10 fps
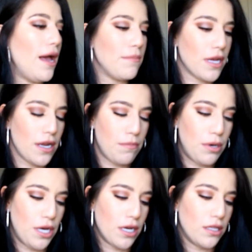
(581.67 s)
I'm going to
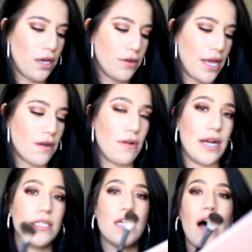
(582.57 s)
put Glow Getter
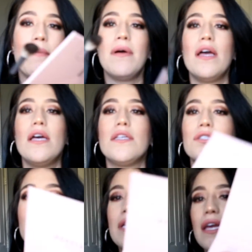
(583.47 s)
right on top.
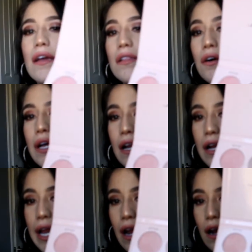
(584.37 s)
So I'm taking Glow
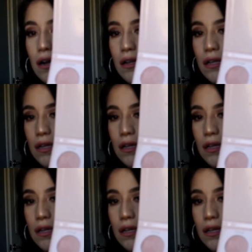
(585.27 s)
Getter here.